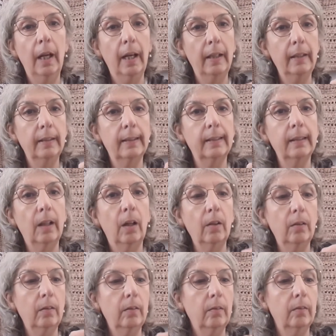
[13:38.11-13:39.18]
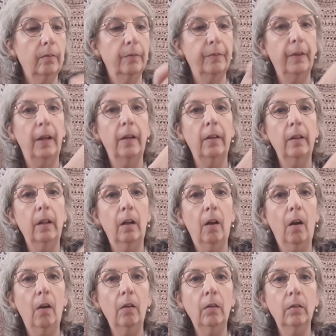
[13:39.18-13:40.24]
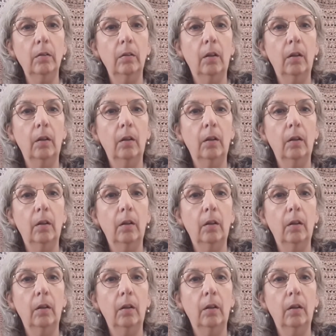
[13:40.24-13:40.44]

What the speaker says: and it's not very long.